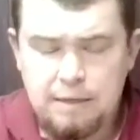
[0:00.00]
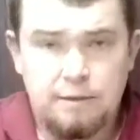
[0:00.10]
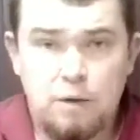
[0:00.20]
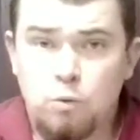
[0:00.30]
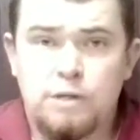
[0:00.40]

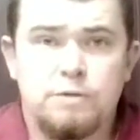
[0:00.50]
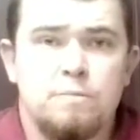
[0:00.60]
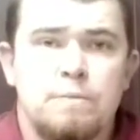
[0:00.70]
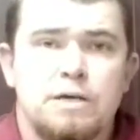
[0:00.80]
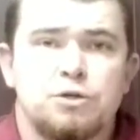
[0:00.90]
they want to do
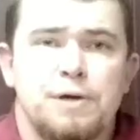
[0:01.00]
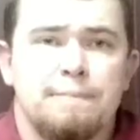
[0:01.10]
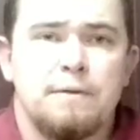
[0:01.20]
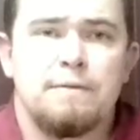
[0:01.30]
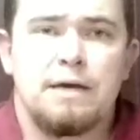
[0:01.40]
the best
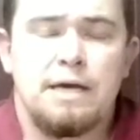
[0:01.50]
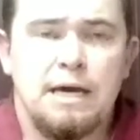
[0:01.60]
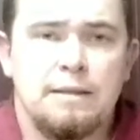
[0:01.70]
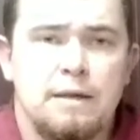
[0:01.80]
job that they can.